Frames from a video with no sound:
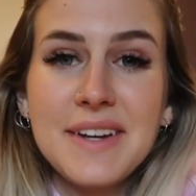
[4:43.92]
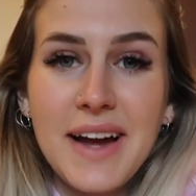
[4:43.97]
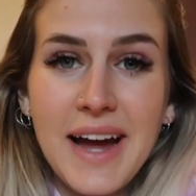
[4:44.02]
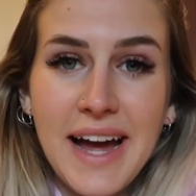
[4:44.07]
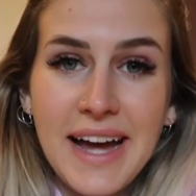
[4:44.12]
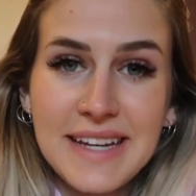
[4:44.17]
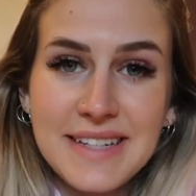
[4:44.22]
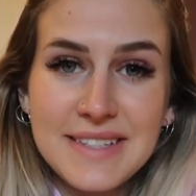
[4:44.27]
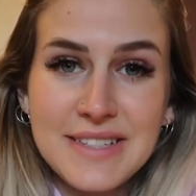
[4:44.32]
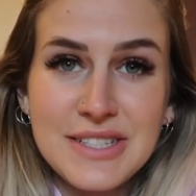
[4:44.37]

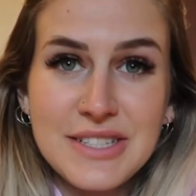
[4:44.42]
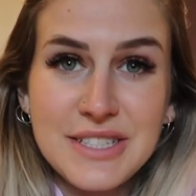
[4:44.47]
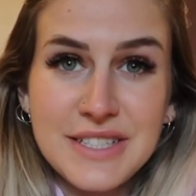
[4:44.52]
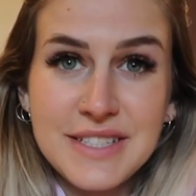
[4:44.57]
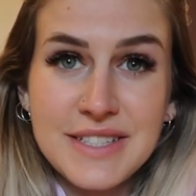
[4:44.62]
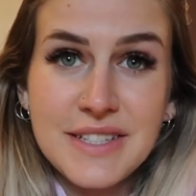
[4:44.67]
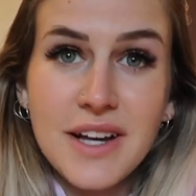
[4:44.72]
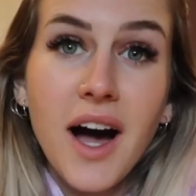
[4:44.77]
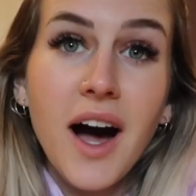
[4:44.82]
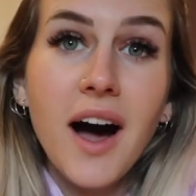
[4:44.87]
As you
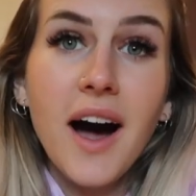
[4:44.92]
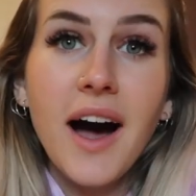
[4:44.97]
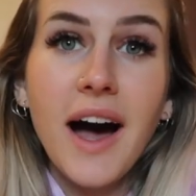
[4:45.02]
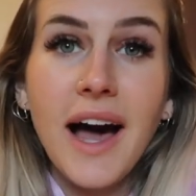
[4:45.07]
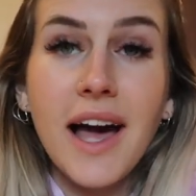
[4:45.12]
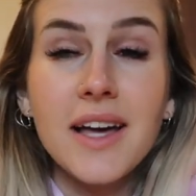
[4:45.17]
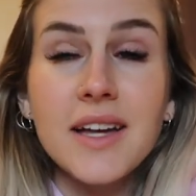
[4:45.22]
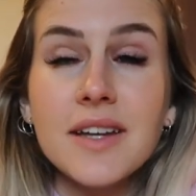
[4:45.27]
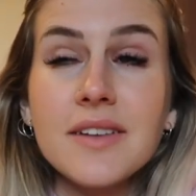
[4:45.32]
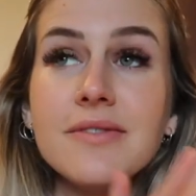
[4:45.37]
just saw,
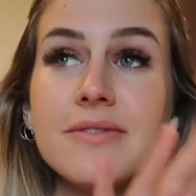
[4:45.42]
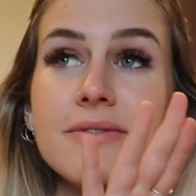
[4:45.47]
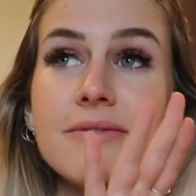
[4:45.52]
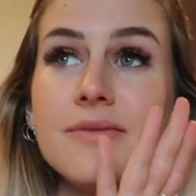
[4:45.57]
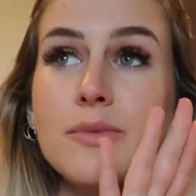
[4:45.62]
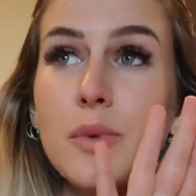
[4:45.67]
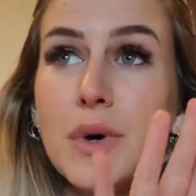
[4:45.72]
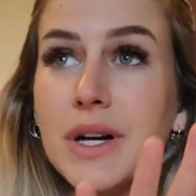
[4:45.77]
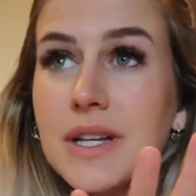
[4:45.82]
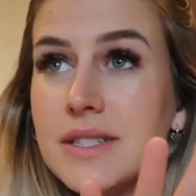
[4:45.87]
I
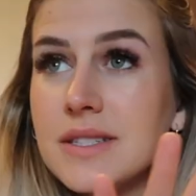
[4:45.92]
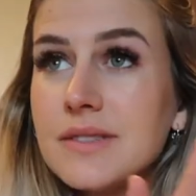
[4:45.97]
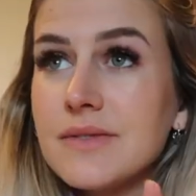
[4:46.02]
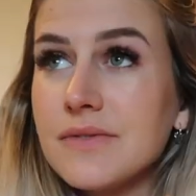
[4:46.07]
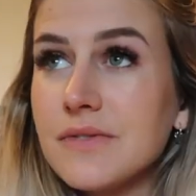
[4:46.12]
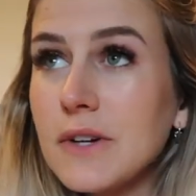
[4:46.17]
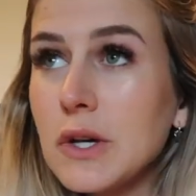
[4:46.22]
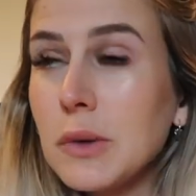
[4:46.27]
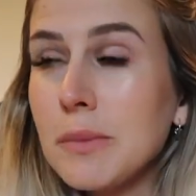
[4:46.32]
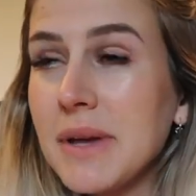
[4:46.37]
was
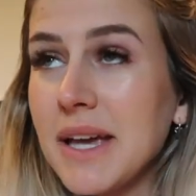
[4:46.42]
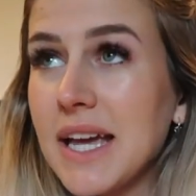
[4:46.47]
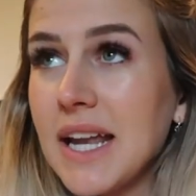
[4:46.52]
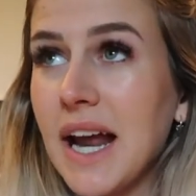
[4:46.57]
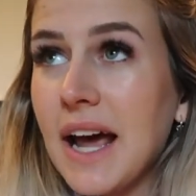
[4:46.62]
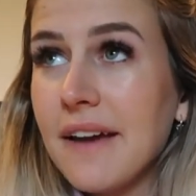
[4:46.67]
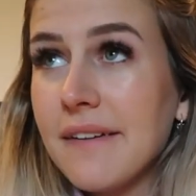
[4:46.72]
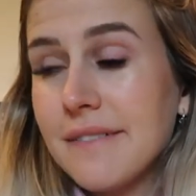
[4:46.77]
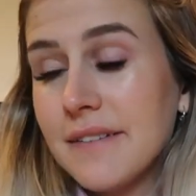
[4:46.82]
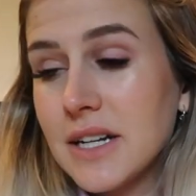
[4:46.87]
filming.
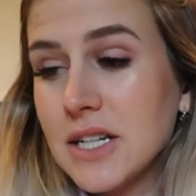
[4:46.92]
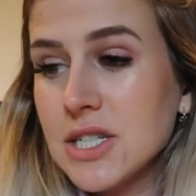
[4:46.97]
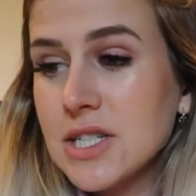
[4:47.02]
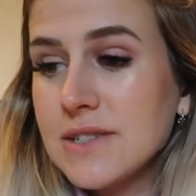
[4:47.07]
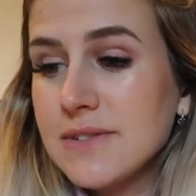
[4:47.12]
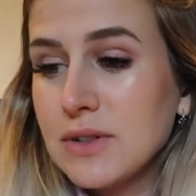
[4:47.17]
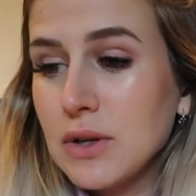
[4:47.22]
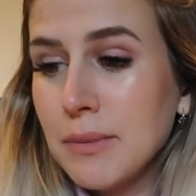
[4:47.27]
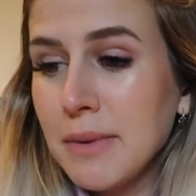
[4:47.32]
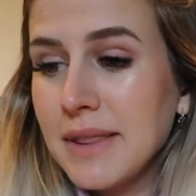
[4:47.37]
I
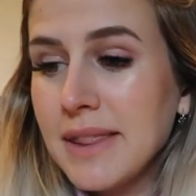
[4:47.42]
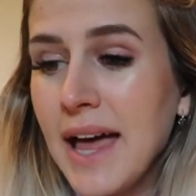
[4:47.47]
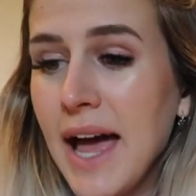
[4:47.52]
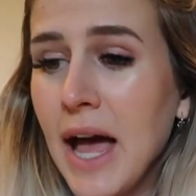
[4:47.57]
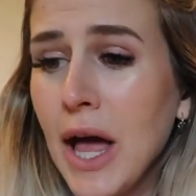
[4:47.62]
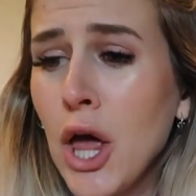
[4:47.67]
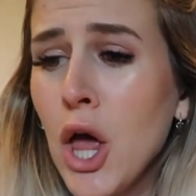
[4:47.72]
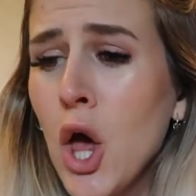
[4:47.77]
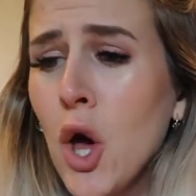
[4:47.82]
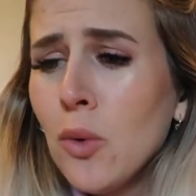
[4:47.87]
finished filming
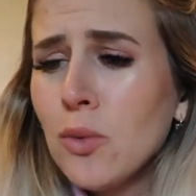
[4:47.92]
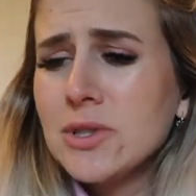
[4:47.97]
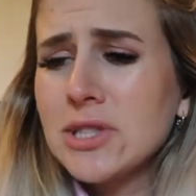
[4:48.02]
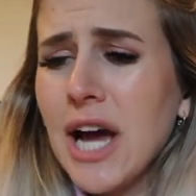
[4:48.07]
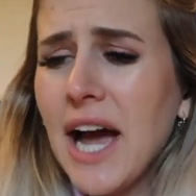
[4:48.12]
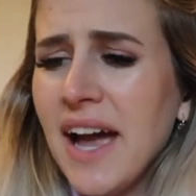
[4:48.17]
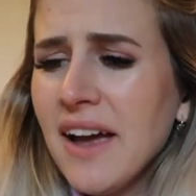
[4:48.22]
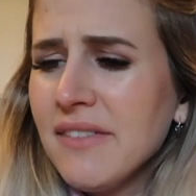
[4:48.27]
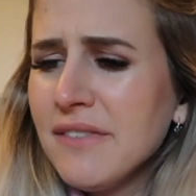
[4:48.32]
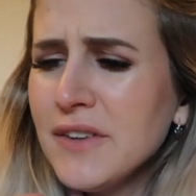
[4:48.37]
that, which
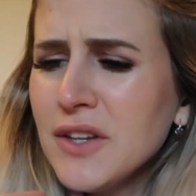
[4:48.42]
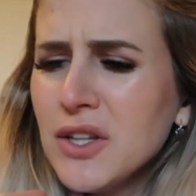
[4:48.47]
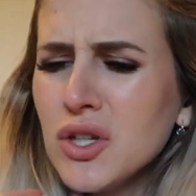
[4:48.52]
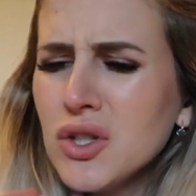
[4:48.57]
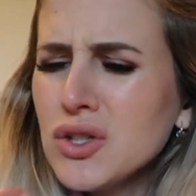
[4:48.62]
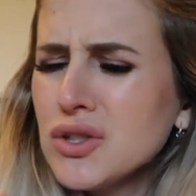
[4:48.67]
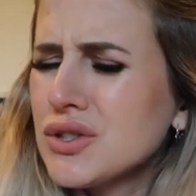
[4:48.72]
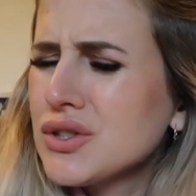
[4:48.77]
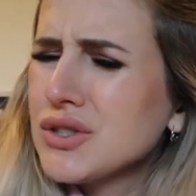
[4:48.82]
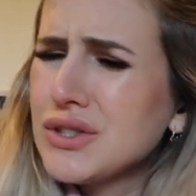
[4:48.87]
I
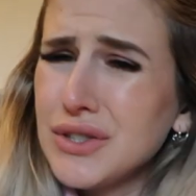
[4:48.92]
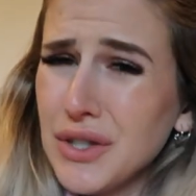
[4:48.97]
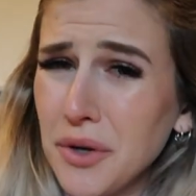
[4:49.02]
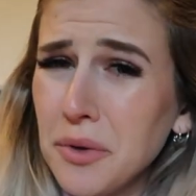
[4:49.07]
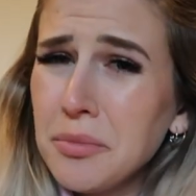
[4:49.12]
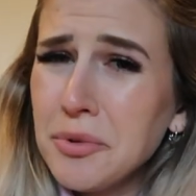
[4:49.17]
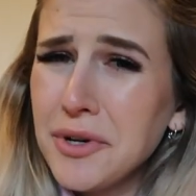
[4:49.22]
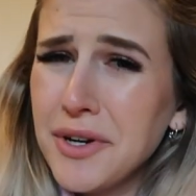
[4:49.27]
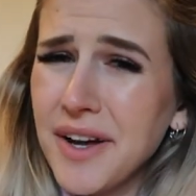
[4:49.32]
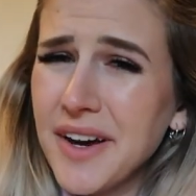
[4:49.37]
feel
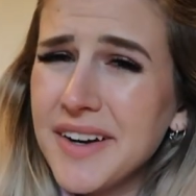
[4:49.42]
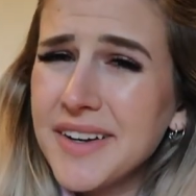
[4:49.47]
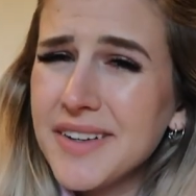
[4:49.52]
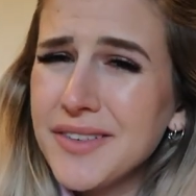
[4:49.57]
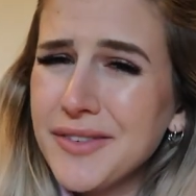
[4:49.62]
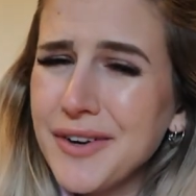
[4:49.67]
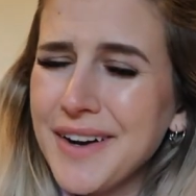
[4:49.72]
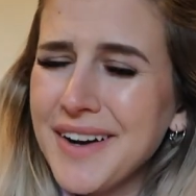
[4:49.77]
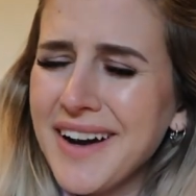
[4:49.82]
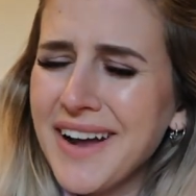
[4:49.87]
so
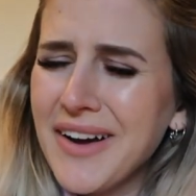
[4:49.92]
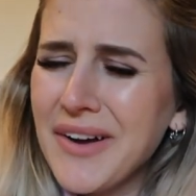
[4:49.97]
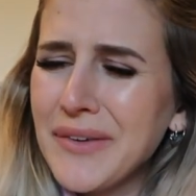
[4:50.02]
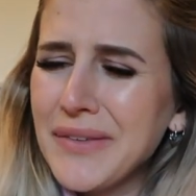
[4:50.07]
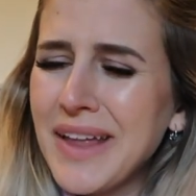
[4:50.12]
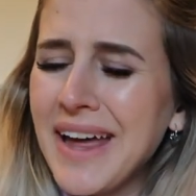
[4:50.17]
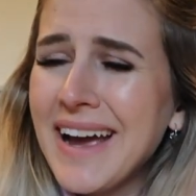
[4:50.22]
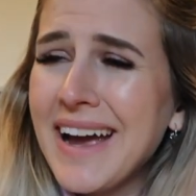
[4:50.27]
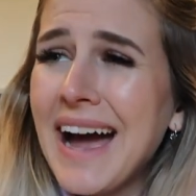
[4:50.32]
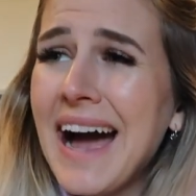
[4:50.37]
productive right now.
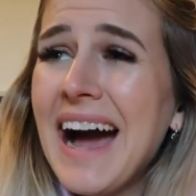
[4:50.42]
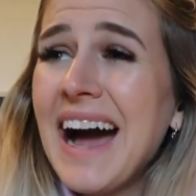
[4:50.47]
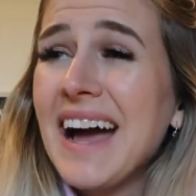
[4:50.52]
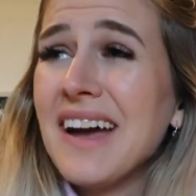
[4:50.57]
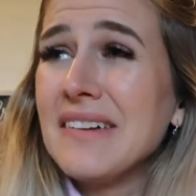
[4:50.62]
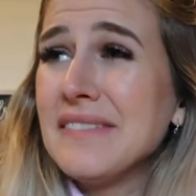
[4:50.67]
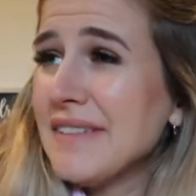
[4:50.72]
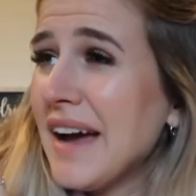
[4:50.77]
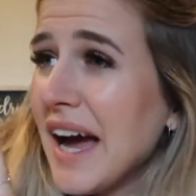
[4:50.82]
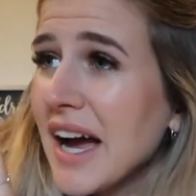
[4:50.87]
Like,
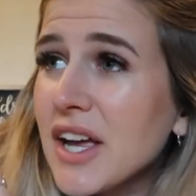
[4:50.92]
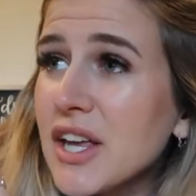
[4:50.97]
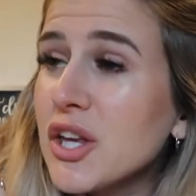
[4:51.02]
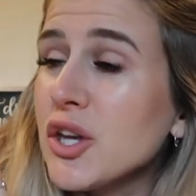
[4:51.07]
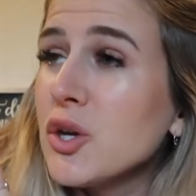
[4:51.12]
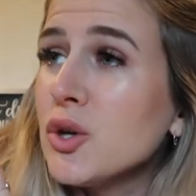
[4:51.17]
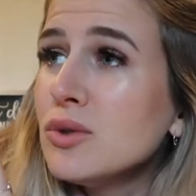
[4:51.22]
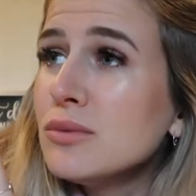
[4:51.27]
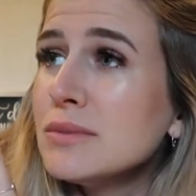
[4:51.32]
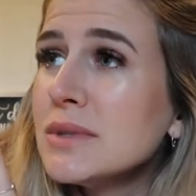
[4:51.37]
I
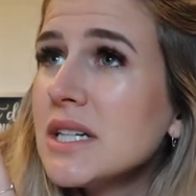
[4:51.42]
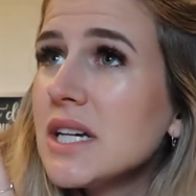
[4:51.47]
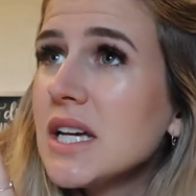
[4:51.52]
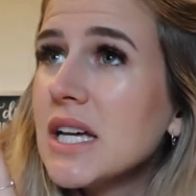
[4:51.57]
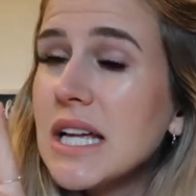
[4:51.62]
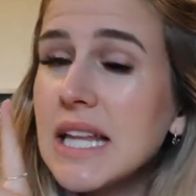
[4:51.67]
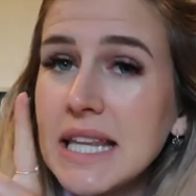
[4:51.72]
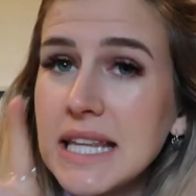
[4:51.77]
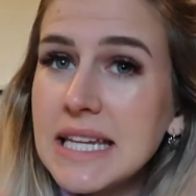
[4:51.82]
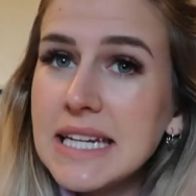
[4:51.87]
vacuumed
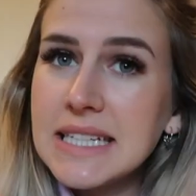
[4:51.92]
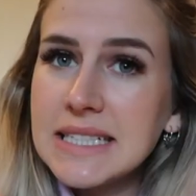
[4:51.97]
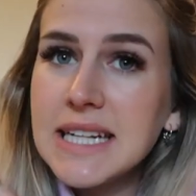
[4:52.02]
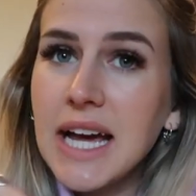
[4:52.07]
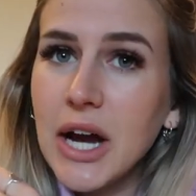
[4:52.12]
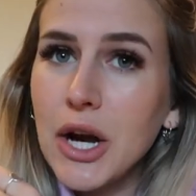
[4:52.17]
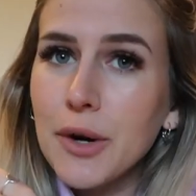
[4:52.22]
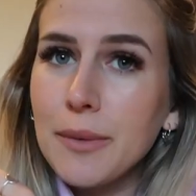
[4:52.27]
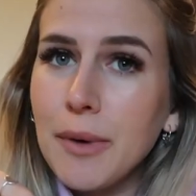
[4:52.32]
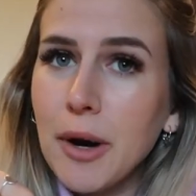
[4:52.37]
the
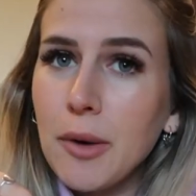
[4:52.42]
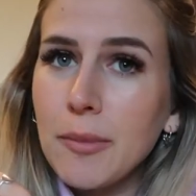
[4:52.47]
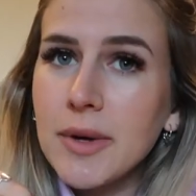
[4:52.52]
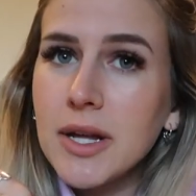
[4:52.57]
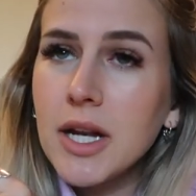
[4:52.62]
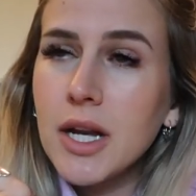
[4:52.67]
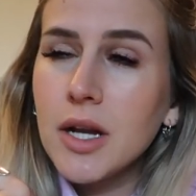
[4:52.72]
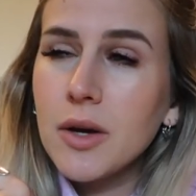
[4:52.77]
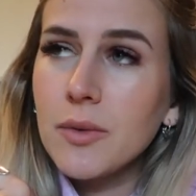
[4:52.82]
entire apartment,